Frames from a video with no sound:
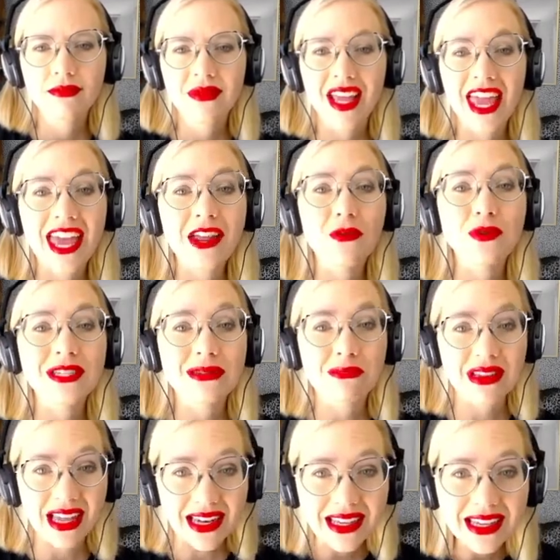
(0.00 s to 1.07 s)
It was
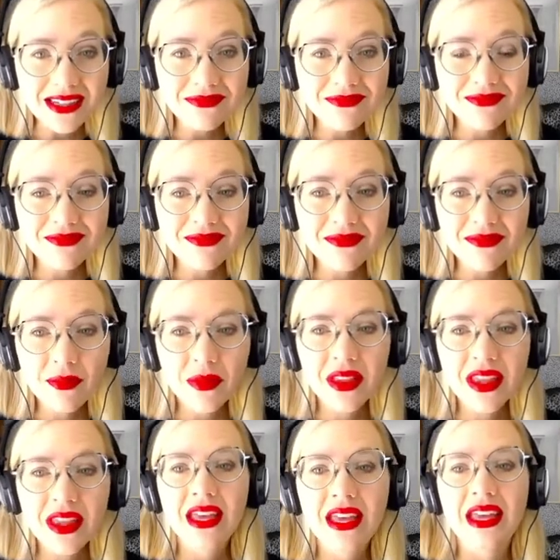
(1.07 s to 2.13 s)
bloody.
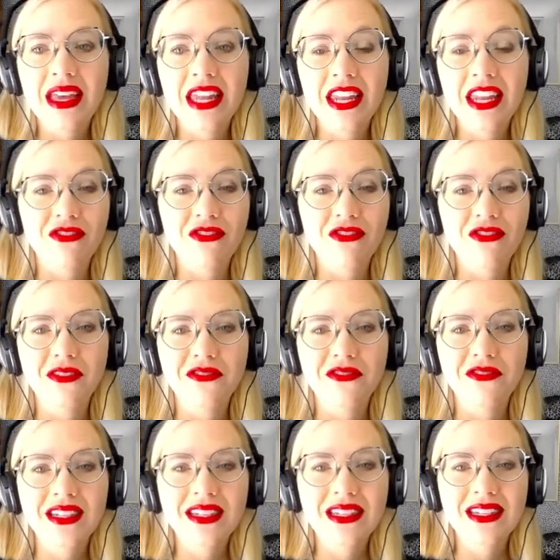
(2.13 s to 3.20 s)
It involved
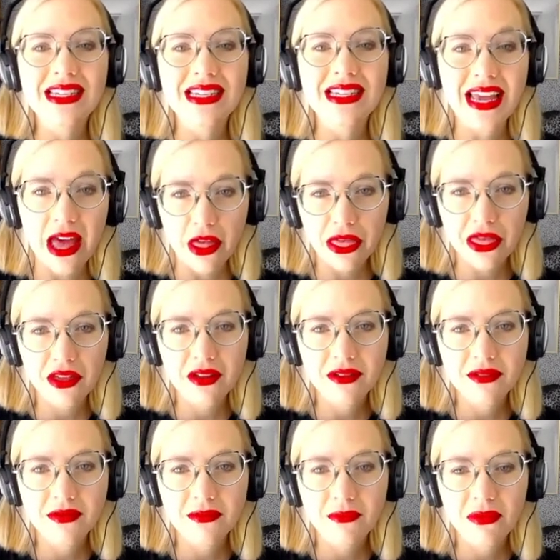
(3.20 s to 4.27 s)
death.
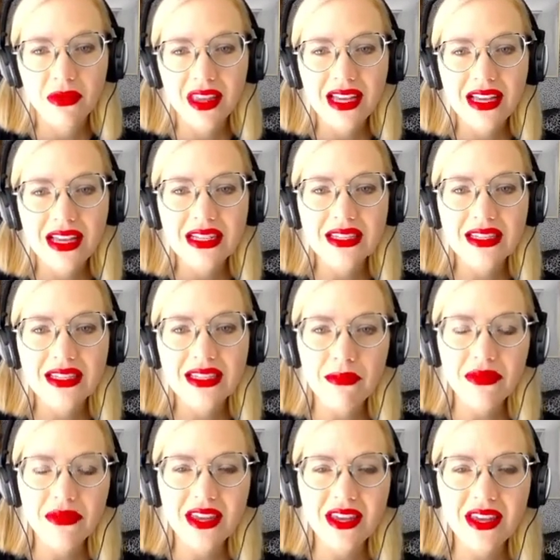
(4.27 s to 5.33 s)

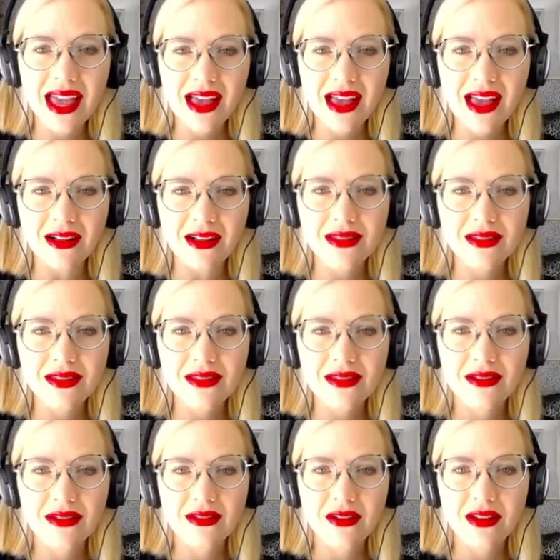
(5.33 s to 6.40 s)
Something else,
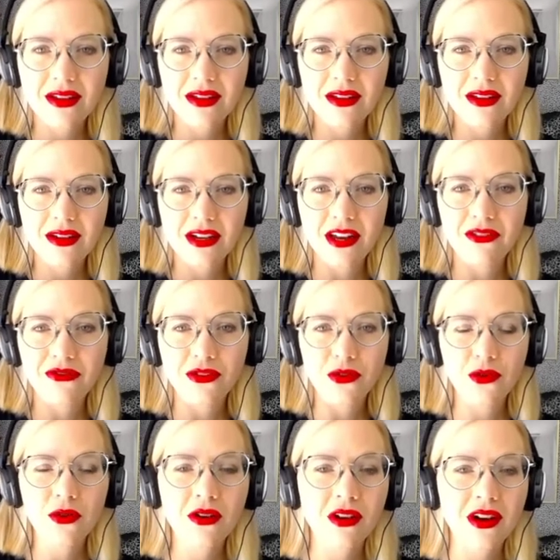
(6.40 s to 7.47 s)
if you
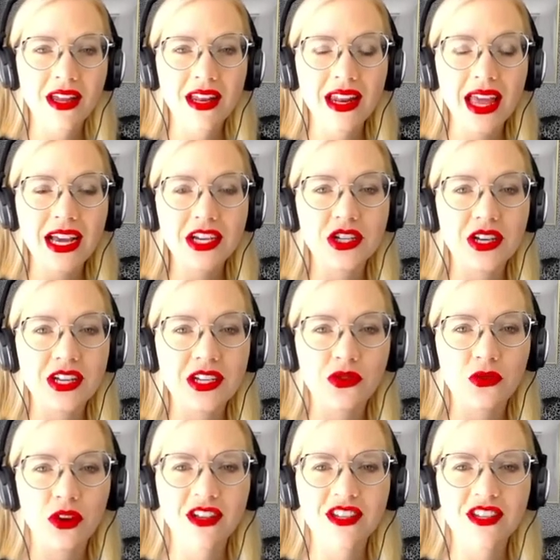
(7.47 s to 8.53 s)
were in ancient
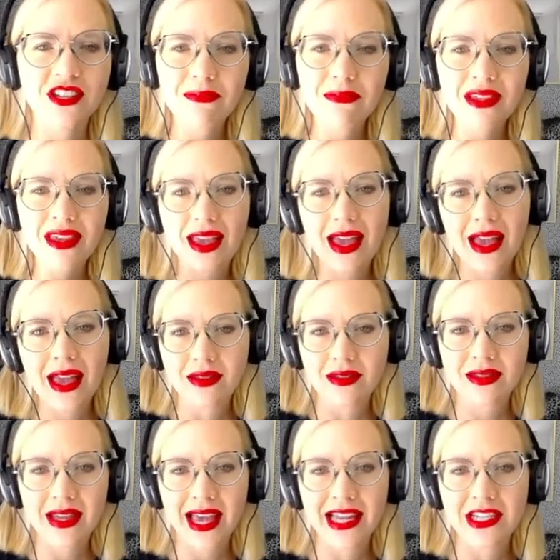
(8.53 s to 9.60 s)
Israel, something else
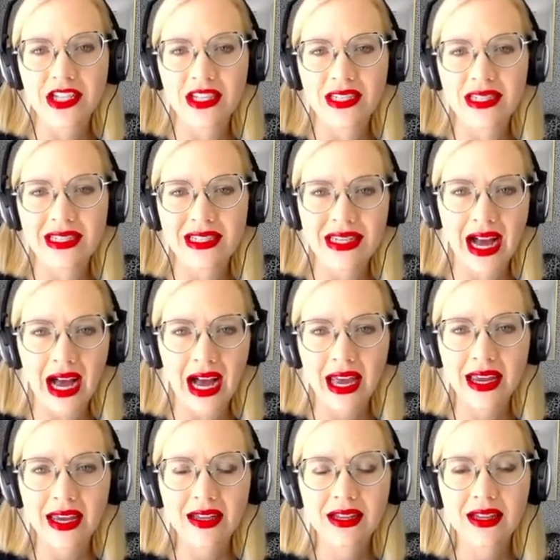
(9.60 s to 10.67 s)
had to
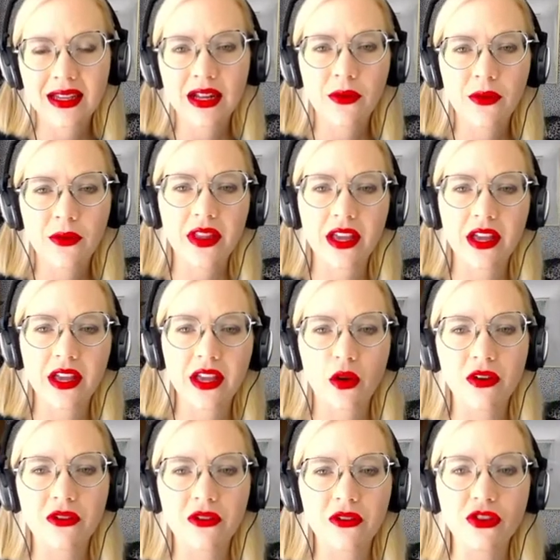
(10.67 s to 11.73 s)
die in
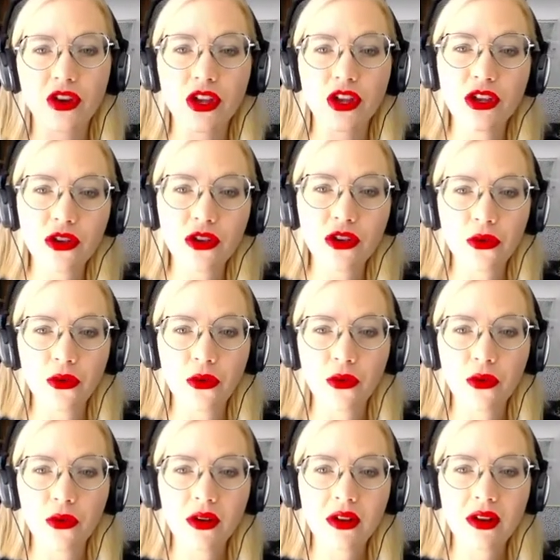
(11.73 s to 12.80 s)
order for
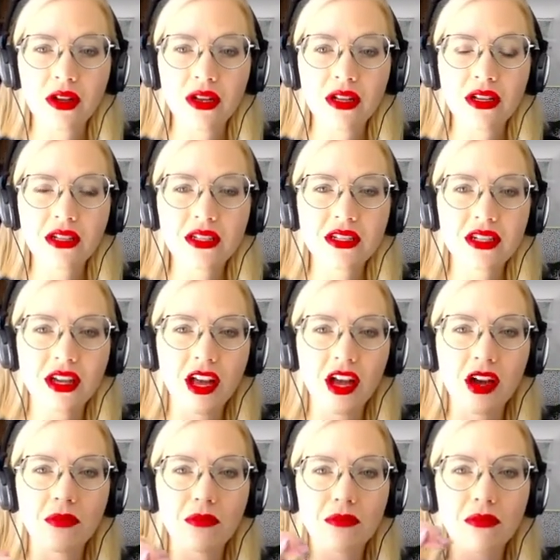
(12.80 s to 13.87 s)
you to
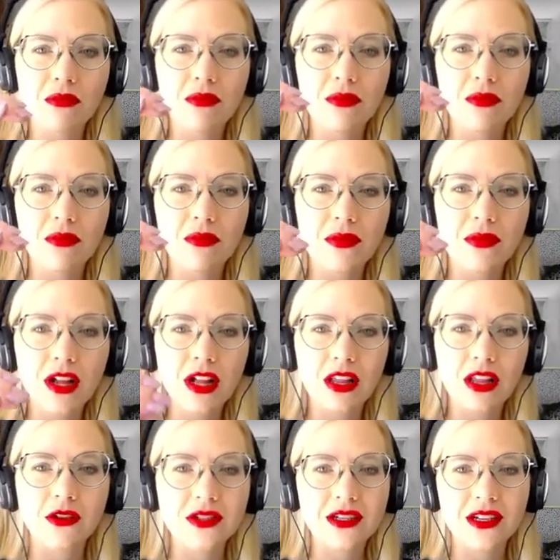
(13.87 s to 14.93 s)
come
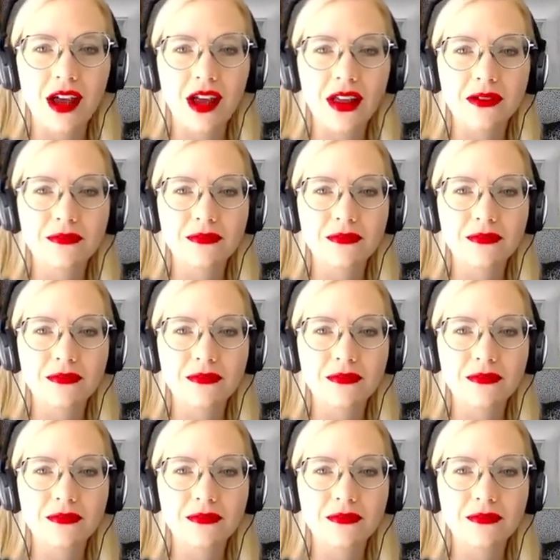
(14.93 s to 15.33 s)
close to God.